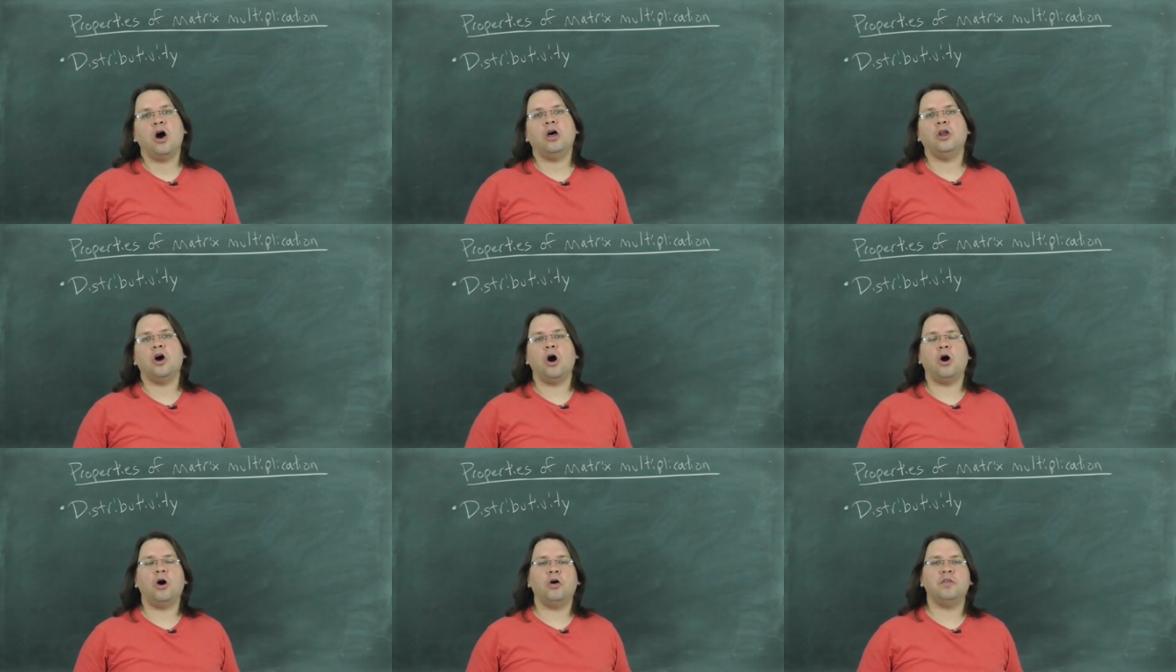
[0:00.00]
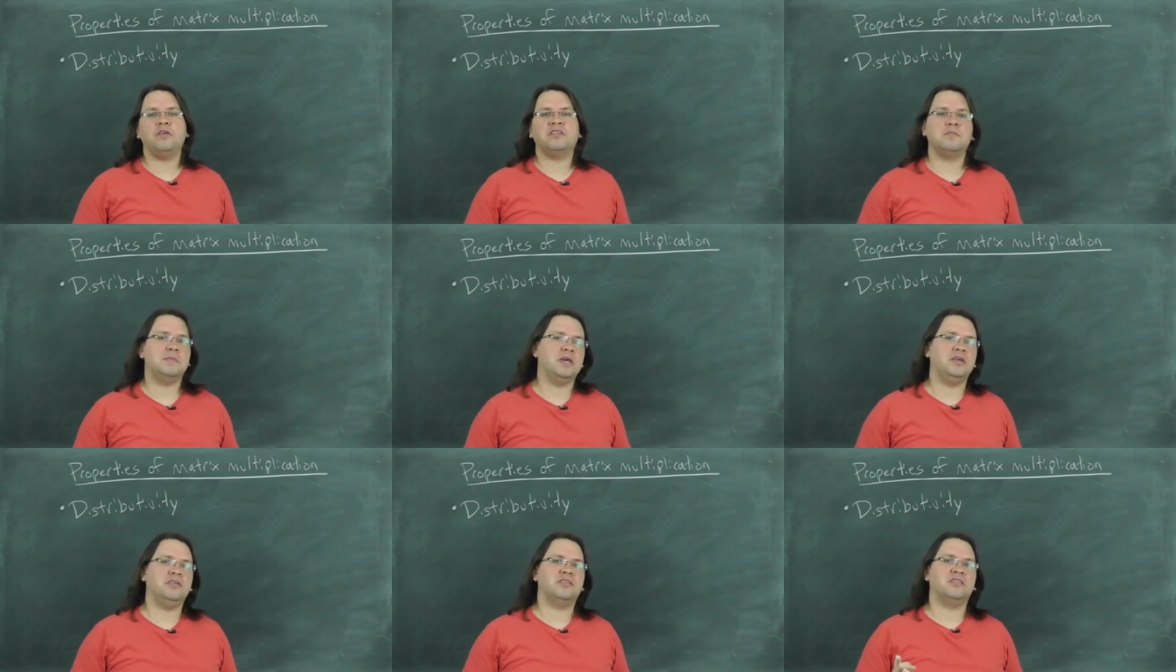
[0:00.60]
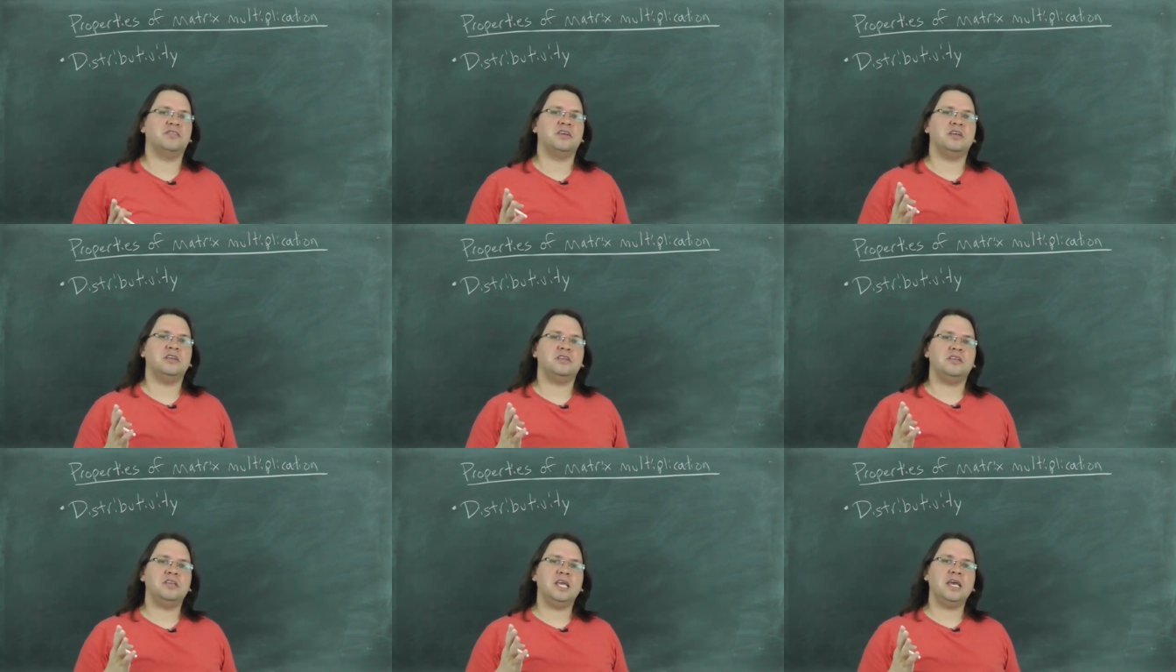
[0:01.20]
And all this means is that
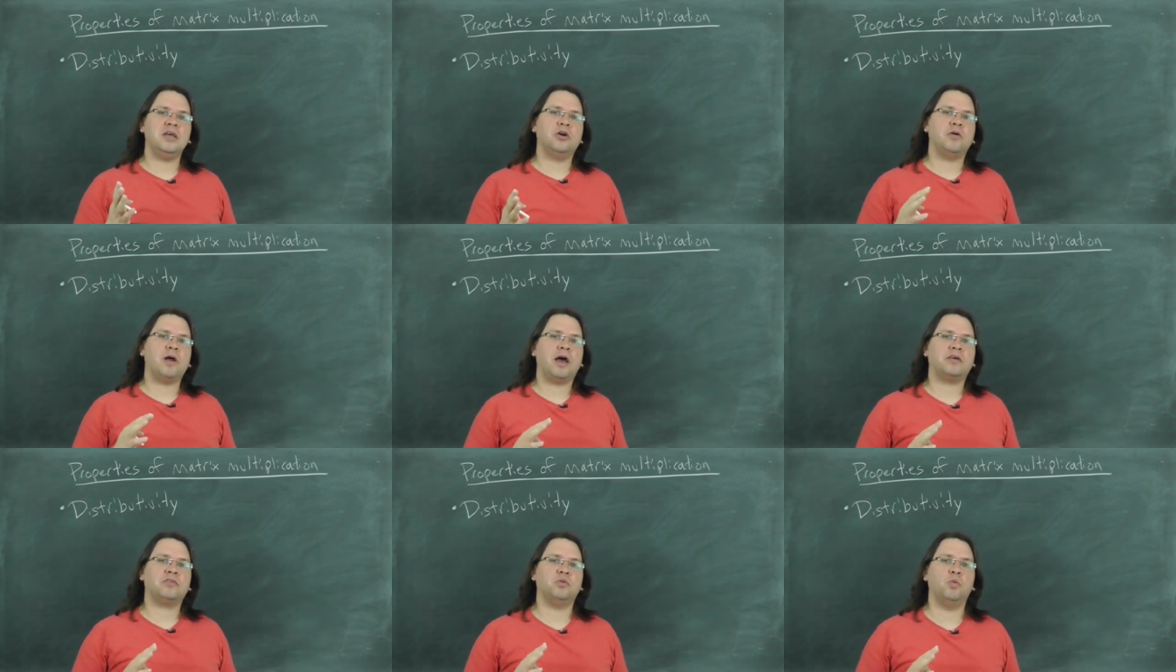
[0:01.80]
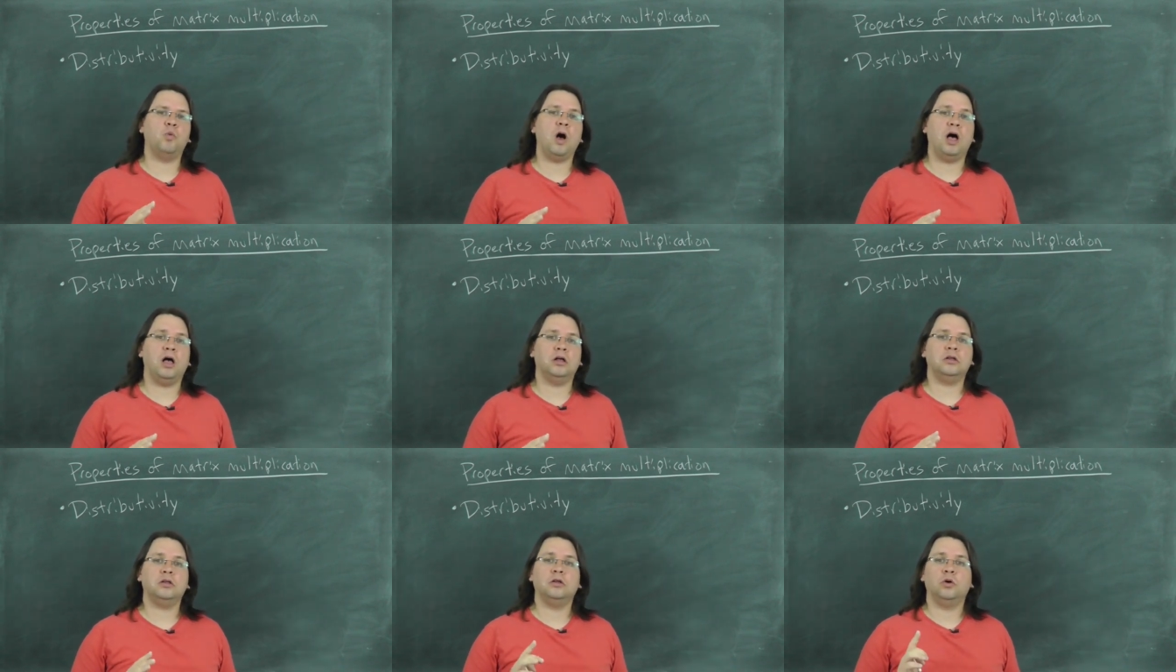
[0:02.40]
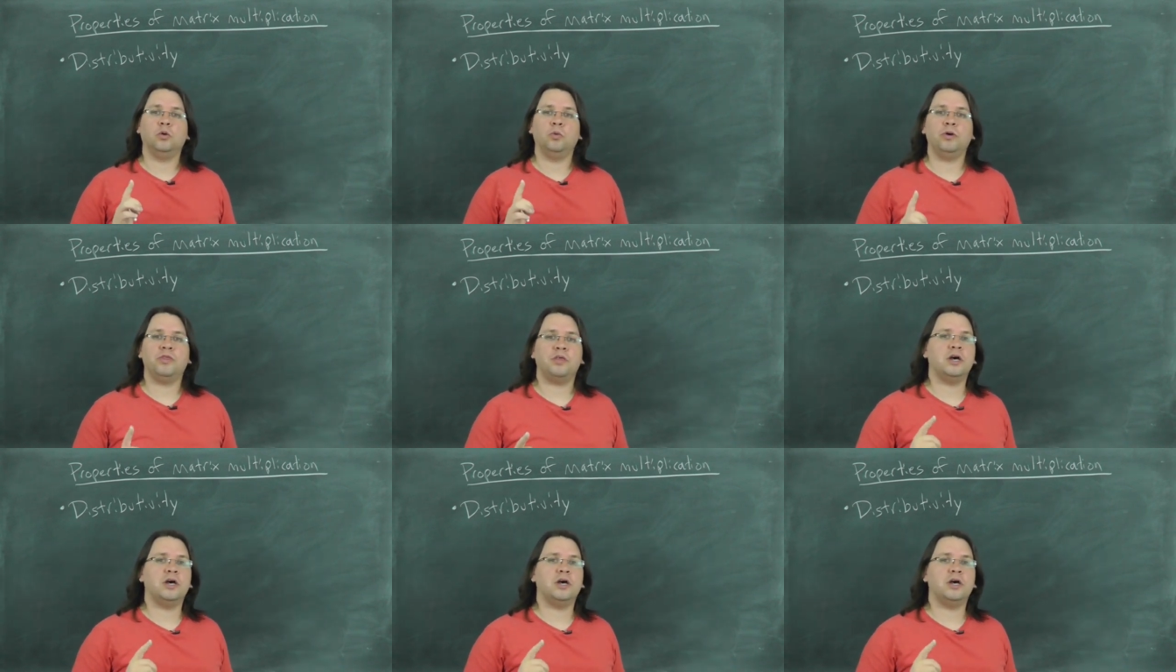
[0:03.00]
it interacts well with